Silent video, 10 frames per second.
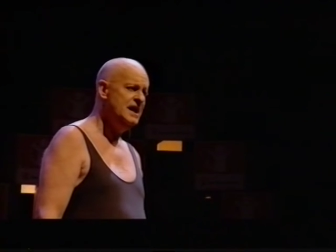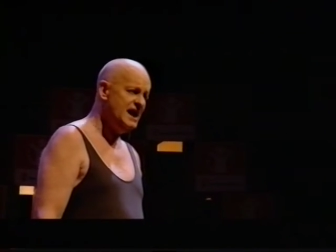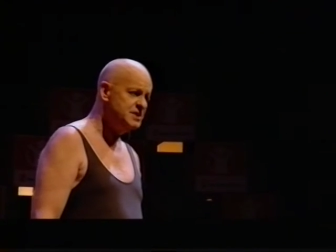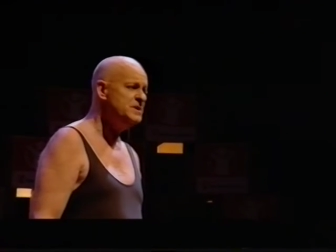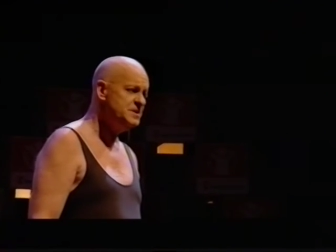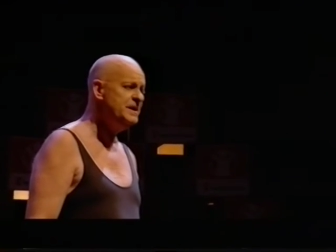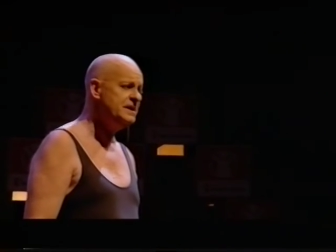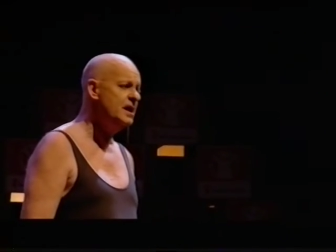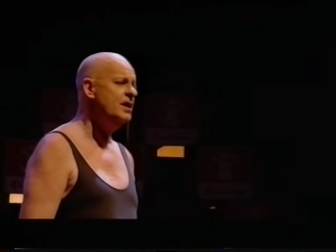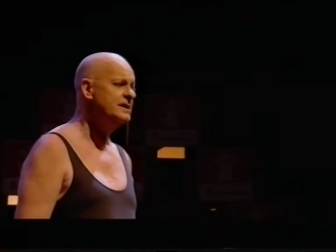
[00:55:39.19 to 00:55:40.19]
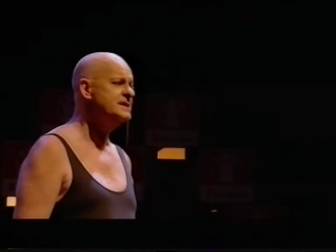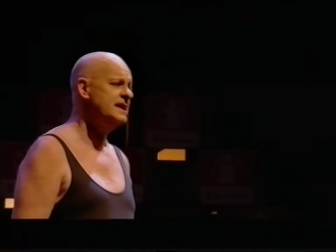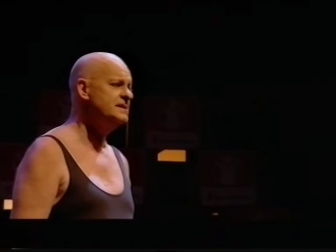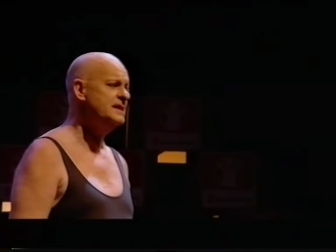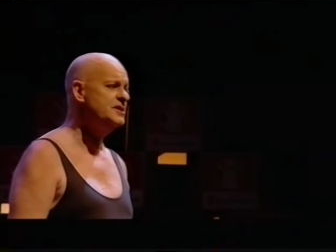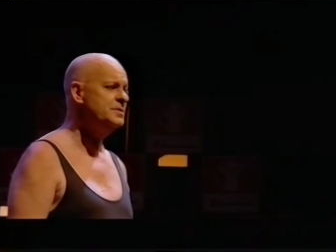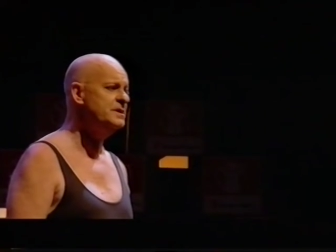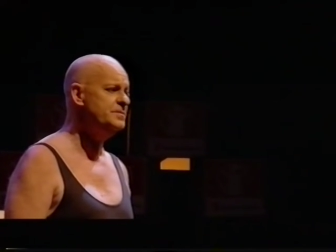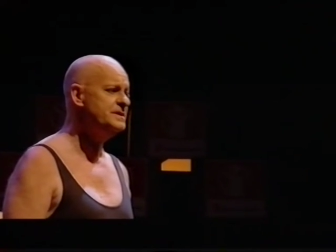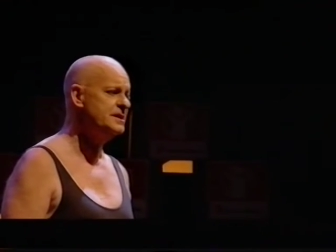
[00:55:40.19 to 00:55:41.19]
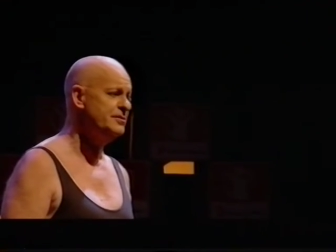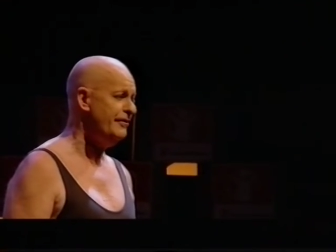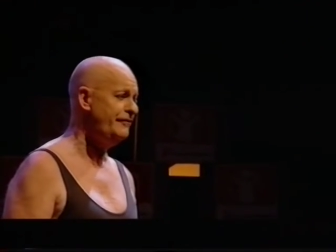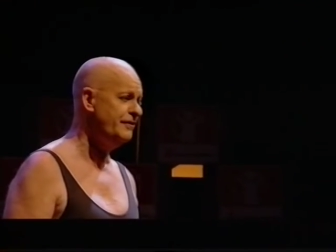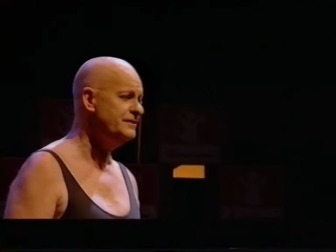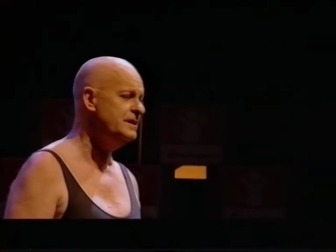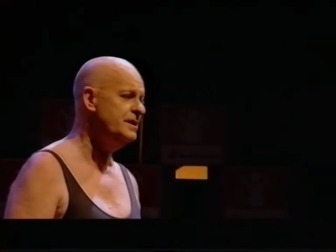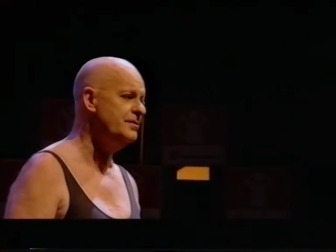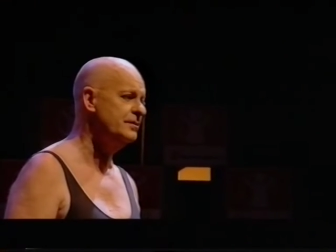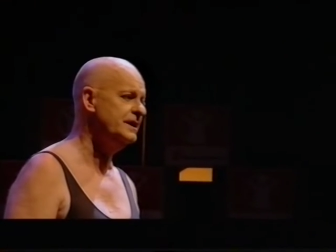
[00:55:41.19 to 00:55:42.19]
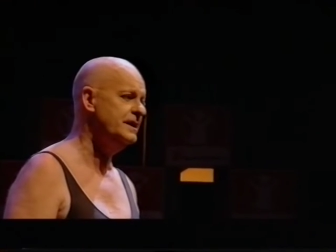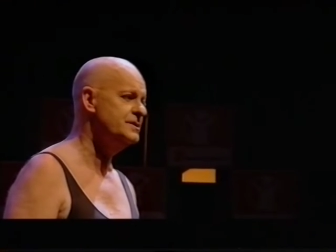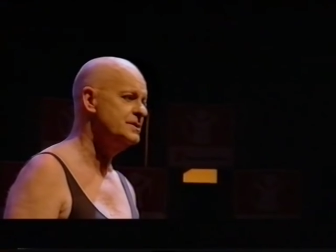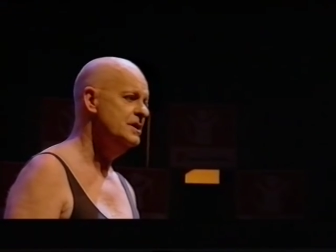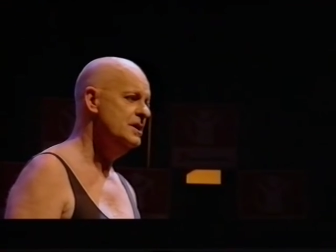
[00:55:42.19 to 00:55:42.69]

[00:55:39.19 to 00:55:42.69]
As we speak now, on a Saturday, 20% of our 15-year-old kids